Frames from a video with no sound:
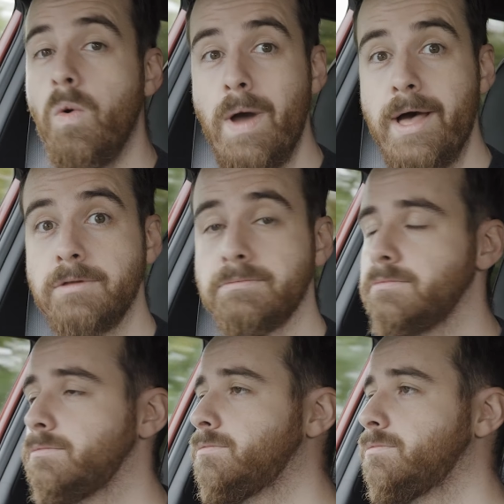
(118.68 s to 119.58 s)
Well,
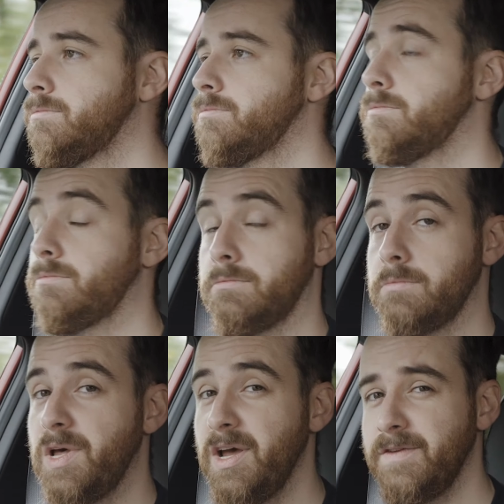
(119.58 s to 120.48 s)

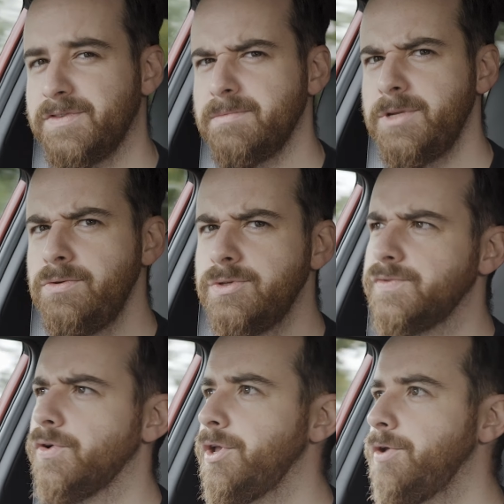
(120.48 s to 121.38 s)
I have some news
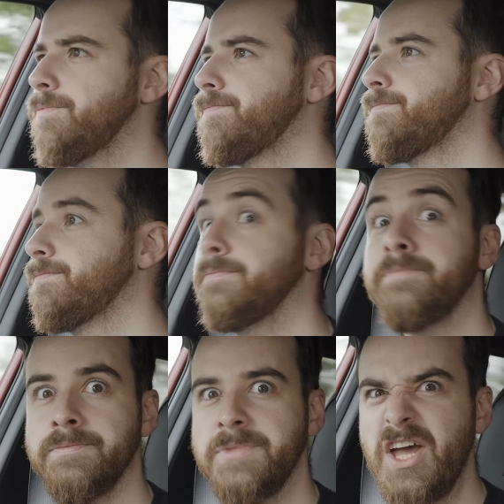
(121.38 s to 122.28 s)
for you,
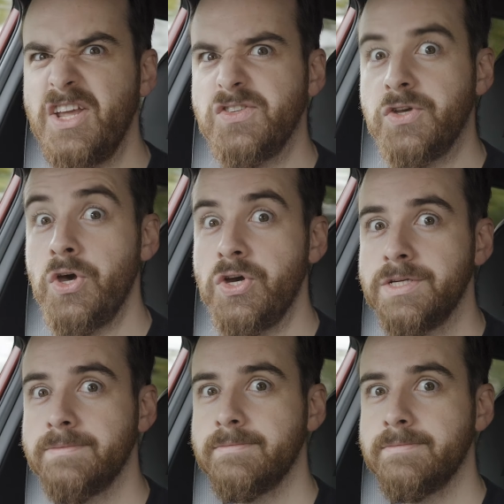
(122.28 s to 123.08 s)
and it's good.